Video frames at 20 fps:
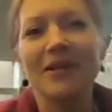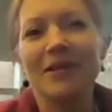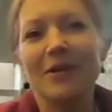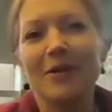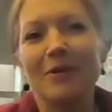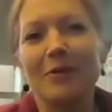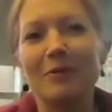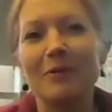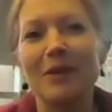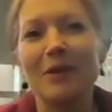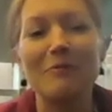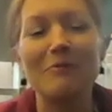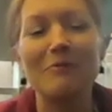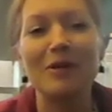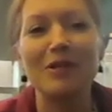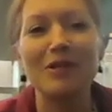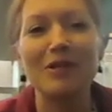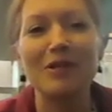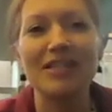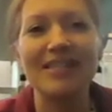you know, like
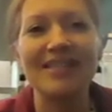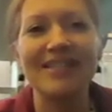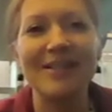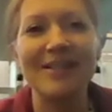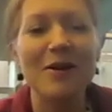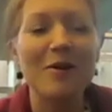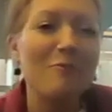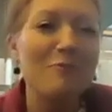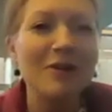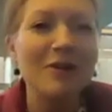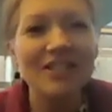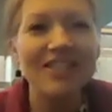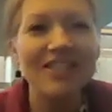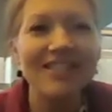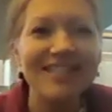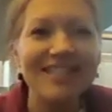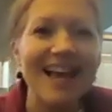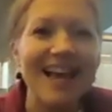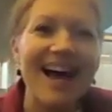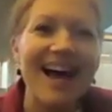what she's
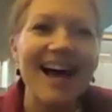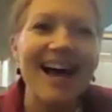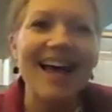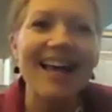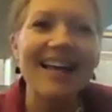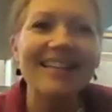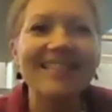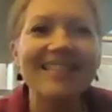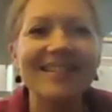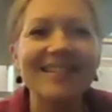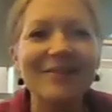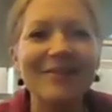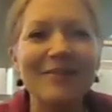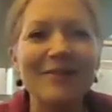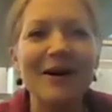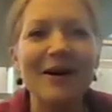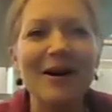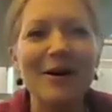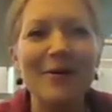got. So